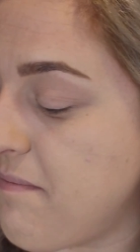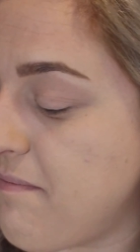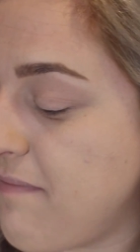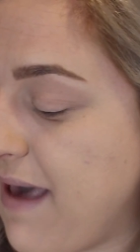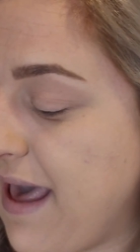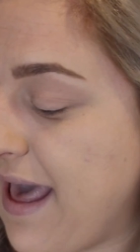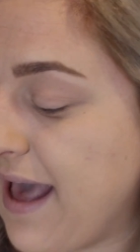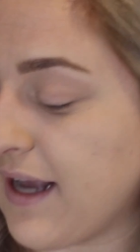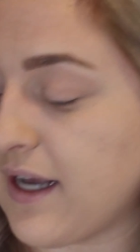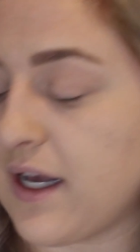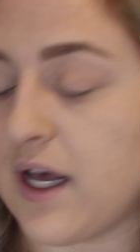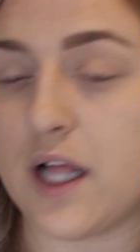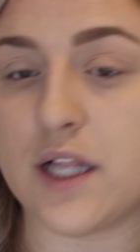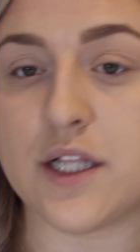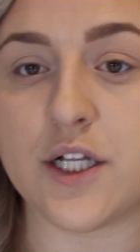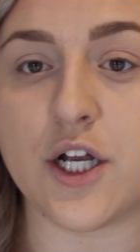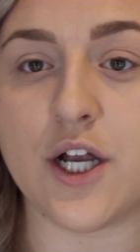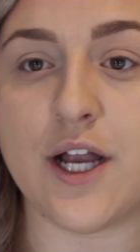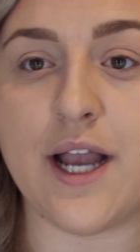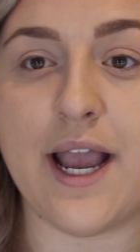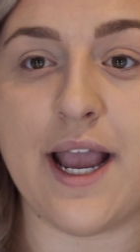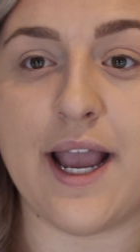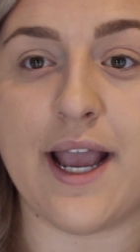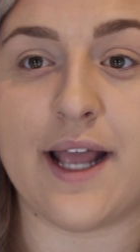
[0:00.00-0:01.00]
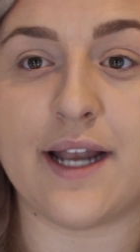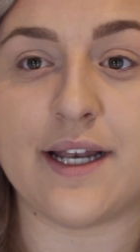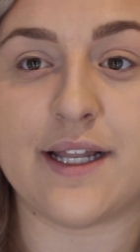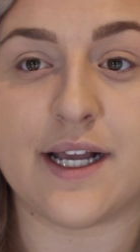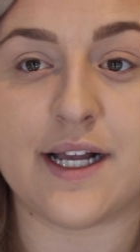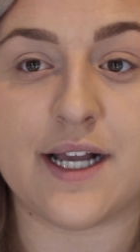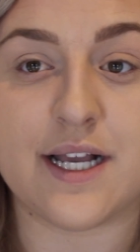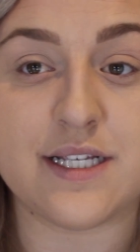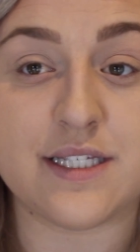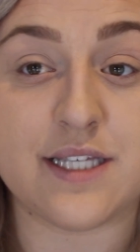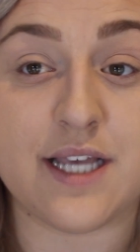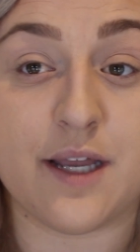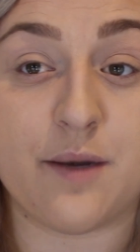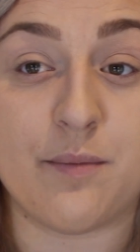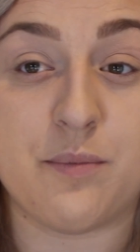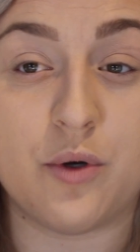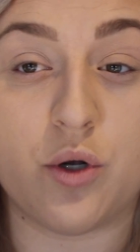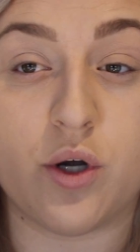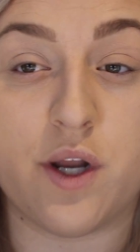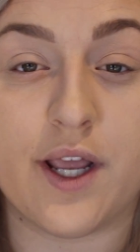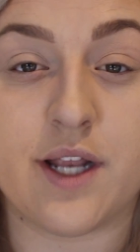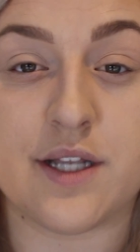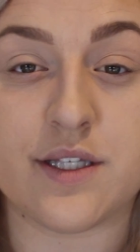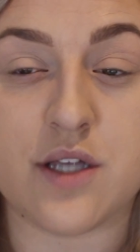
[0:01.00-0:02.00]
matte color and like I said,
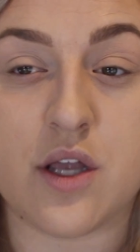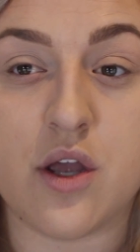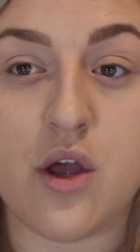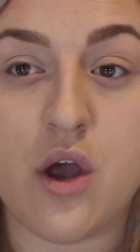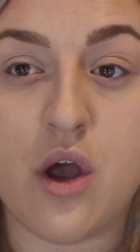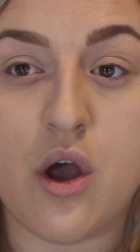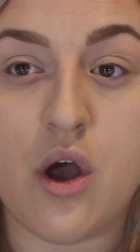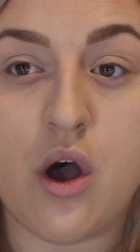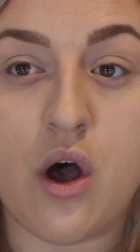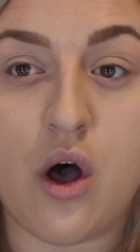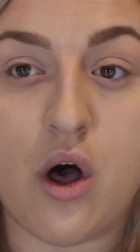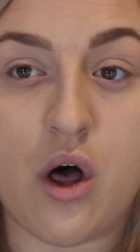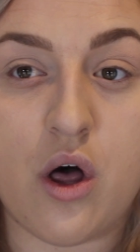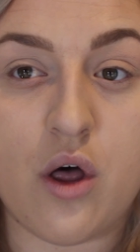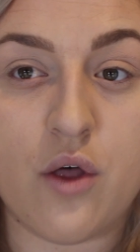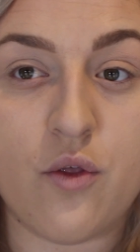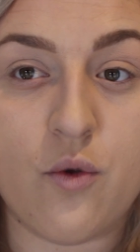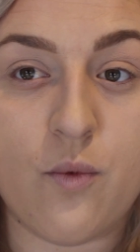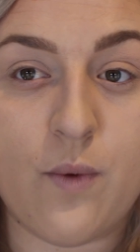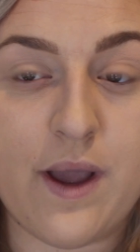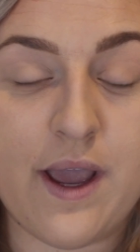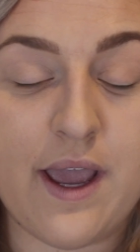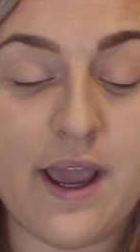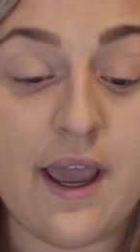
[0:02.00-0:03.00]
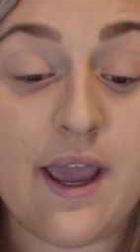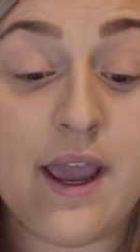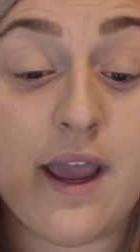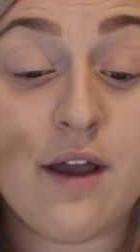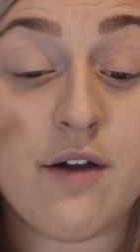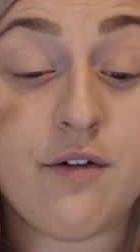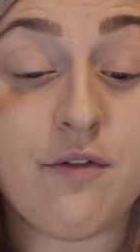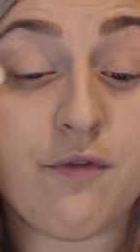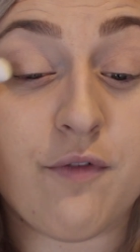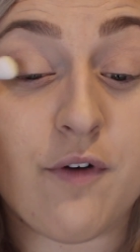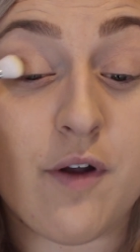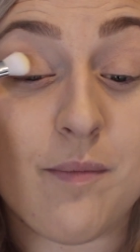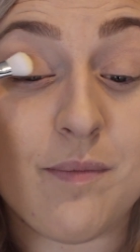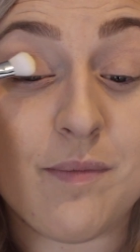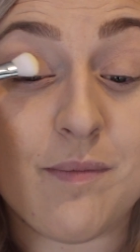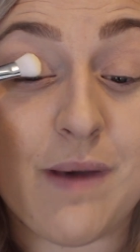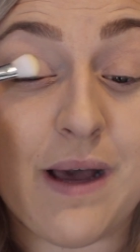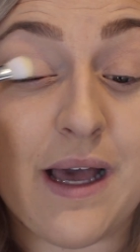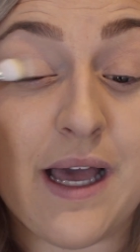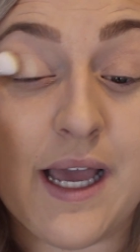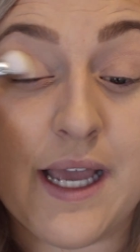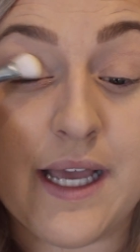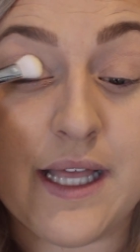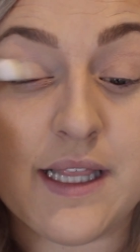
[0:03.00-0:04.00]
put it all the way from
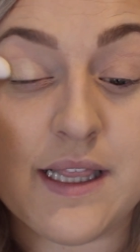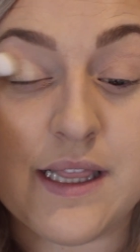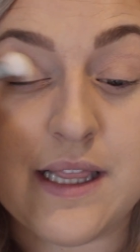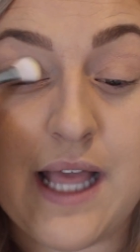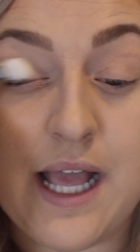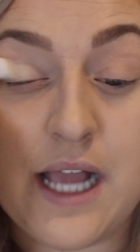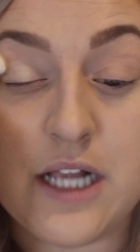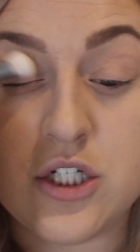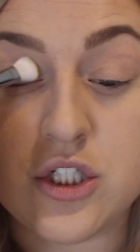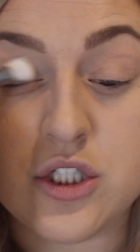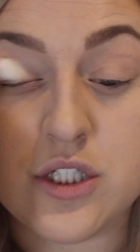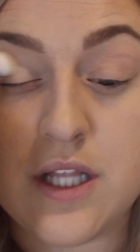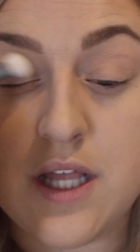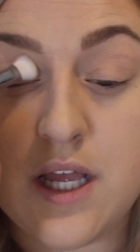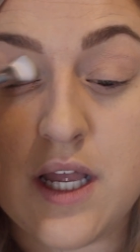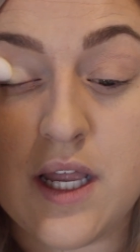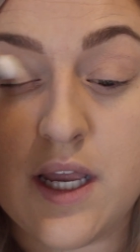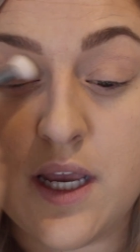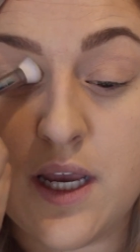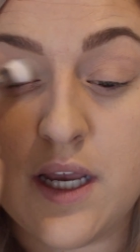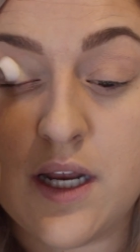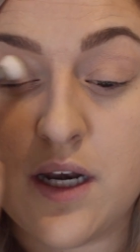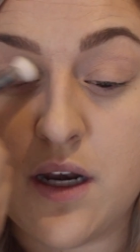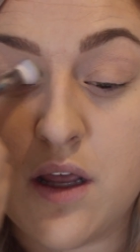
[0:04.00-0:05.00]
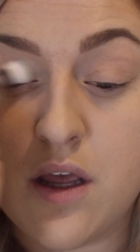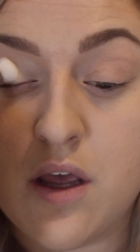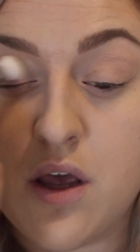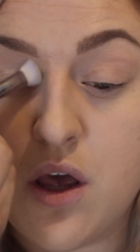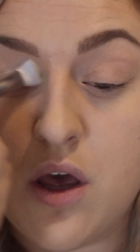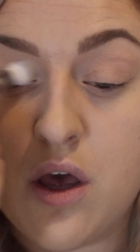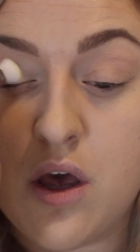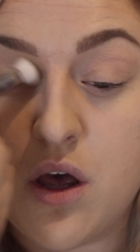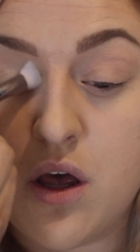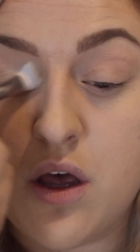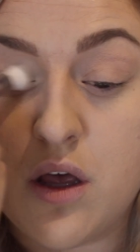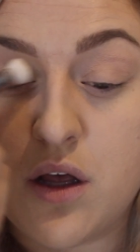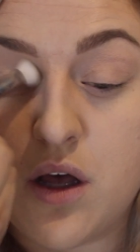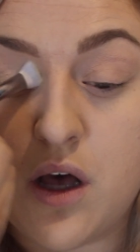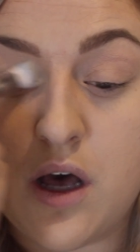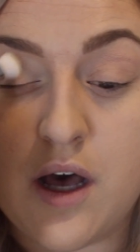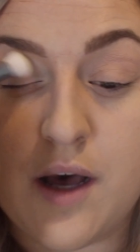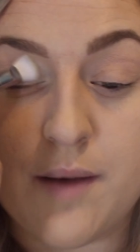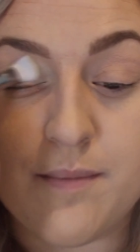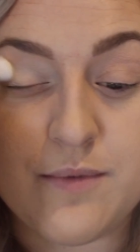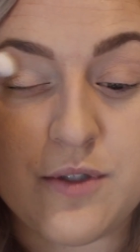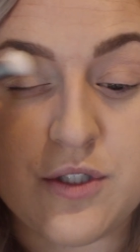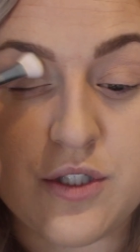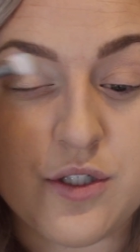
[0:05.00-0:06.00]
my lash line
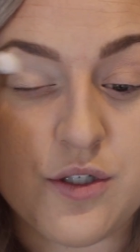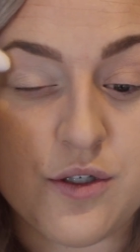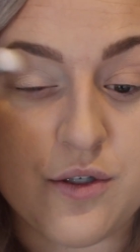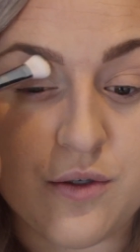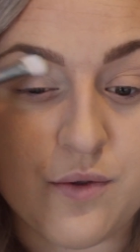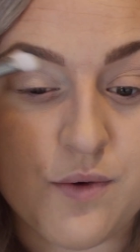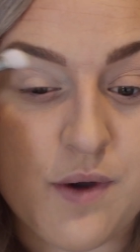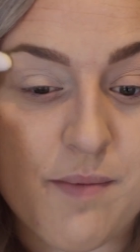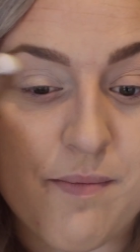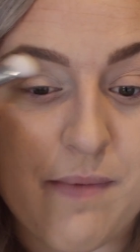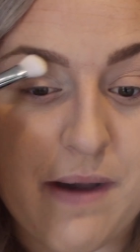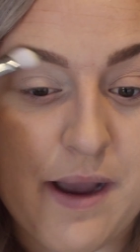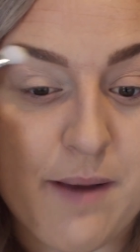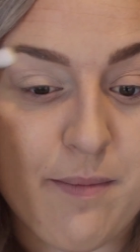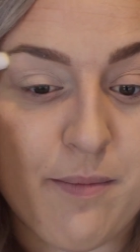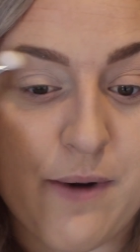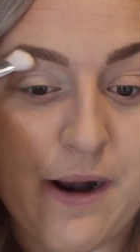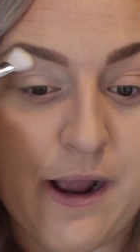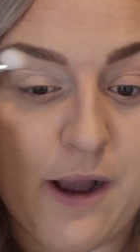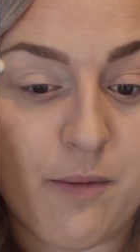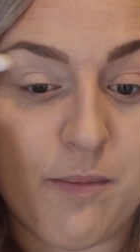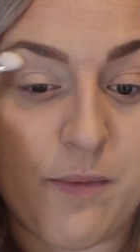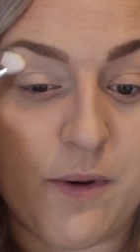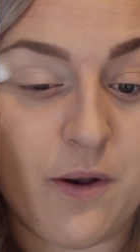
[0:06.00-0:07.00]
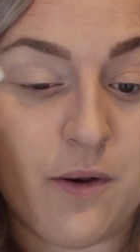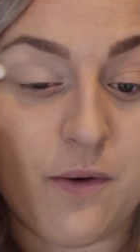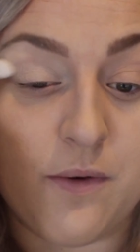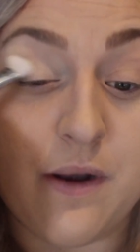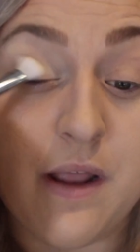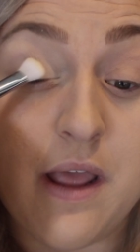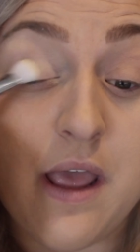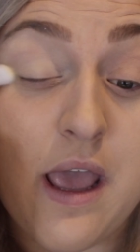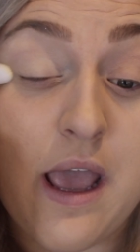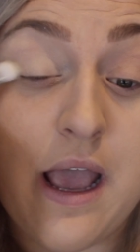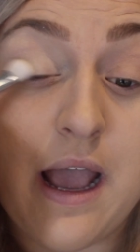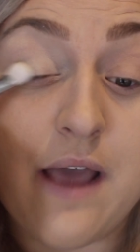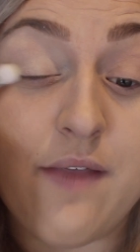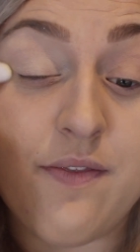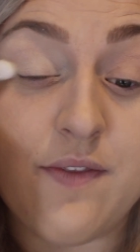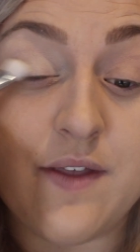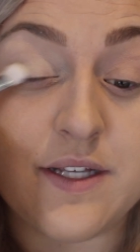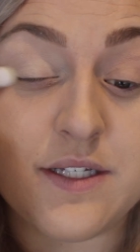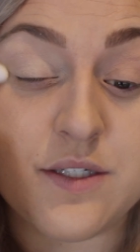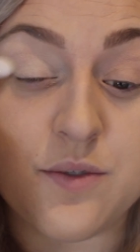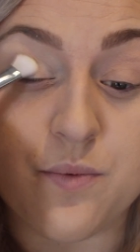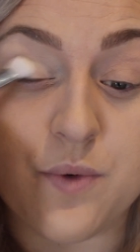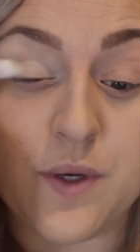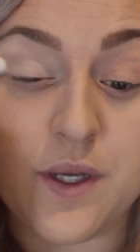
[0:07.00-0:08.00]
up to my brow bone. And
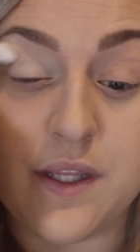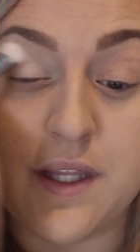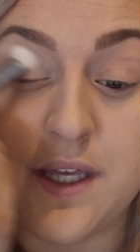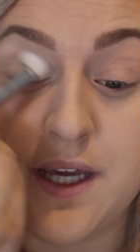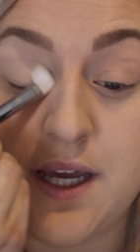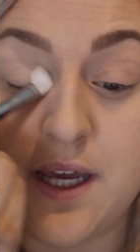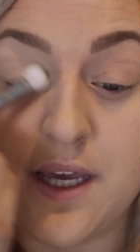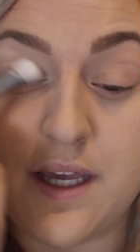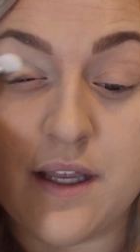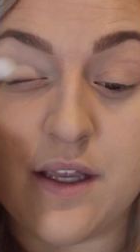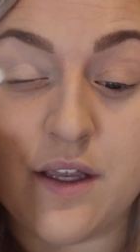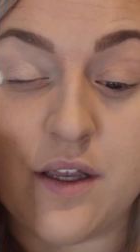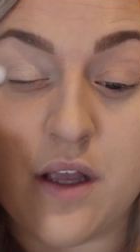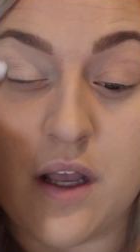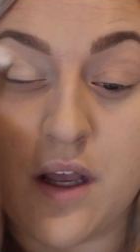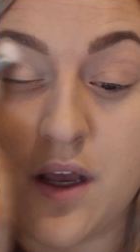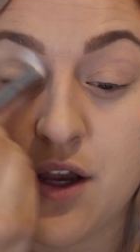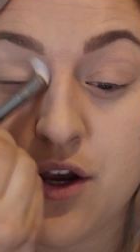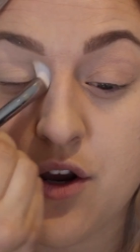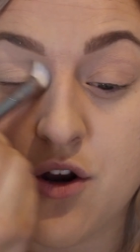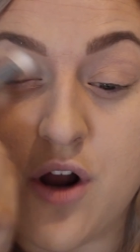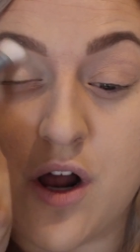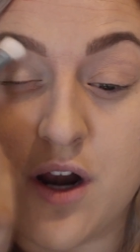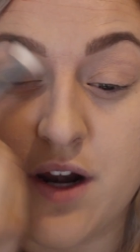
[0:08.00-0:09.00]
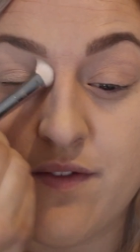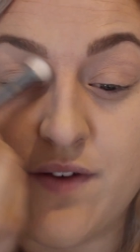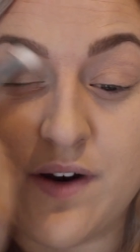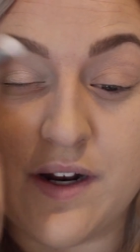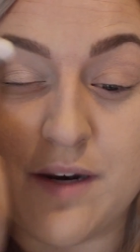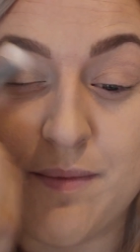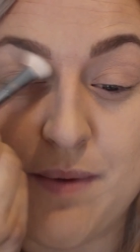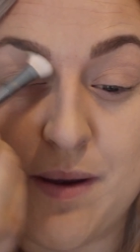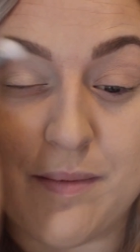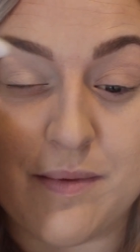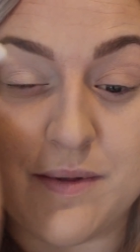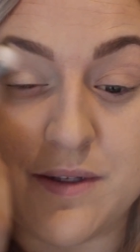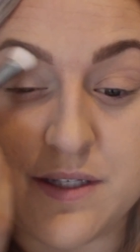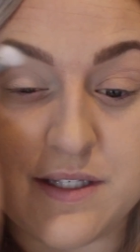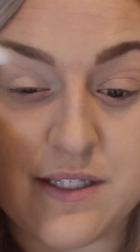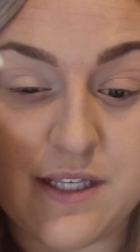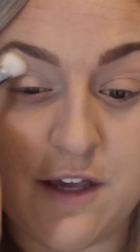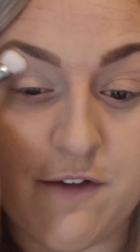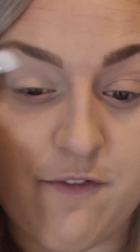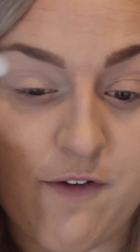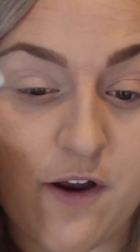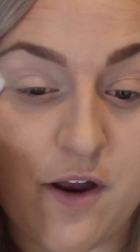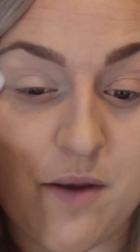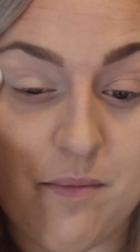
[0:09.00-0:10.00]
this really you're not even going to be able to
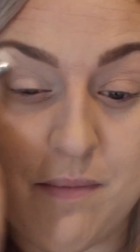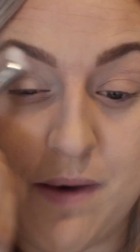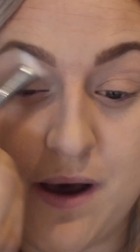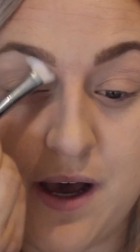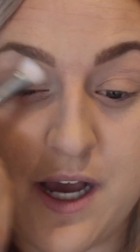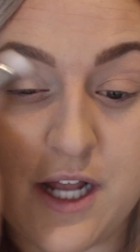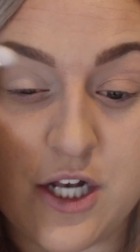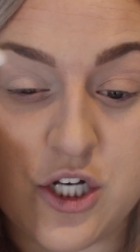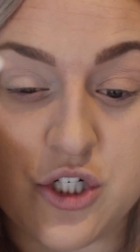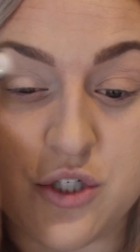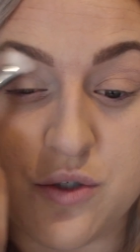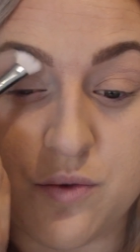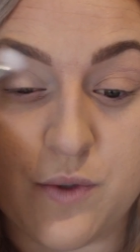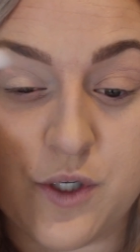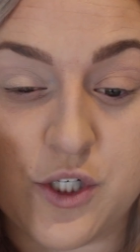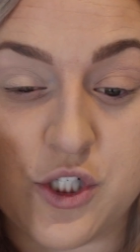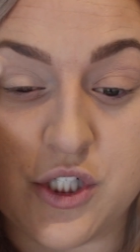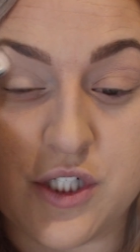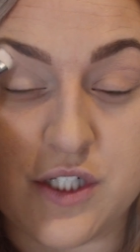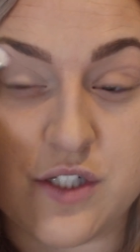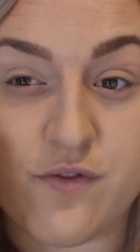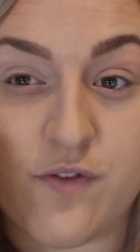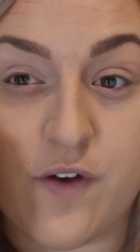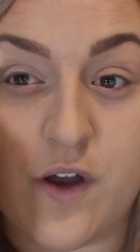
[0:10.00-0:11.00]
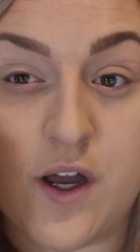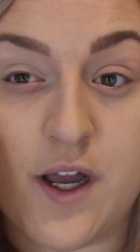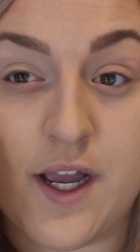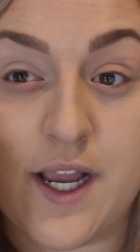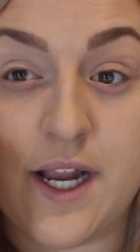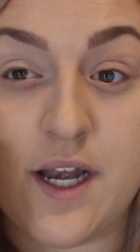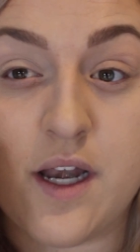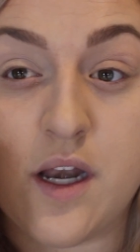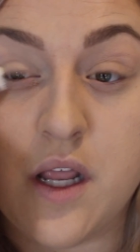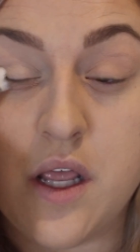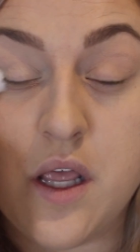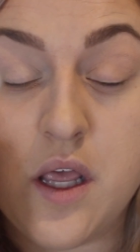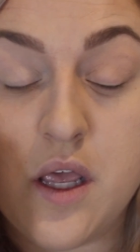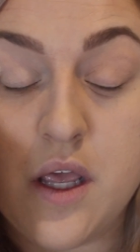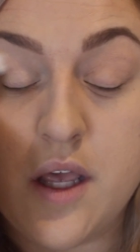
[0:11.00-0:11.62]
see it very much, which is fine.